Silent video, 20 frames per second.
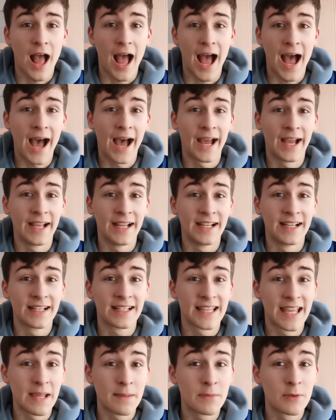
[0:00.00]
I
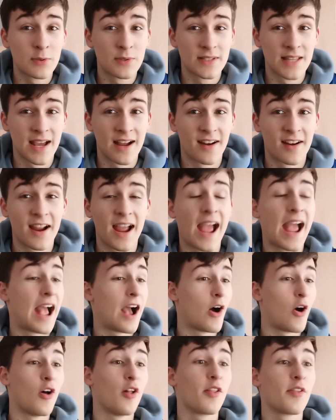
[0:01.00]
keep those there.
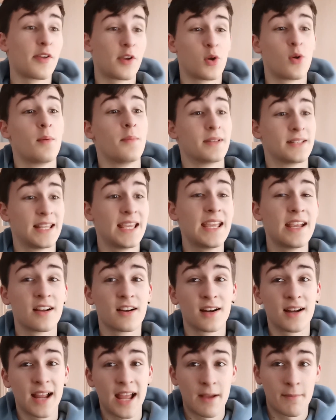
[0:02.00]
All of the equipment's
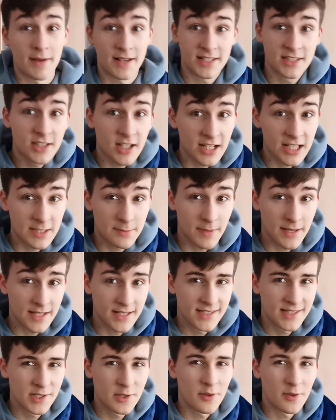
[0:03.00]
here in my study space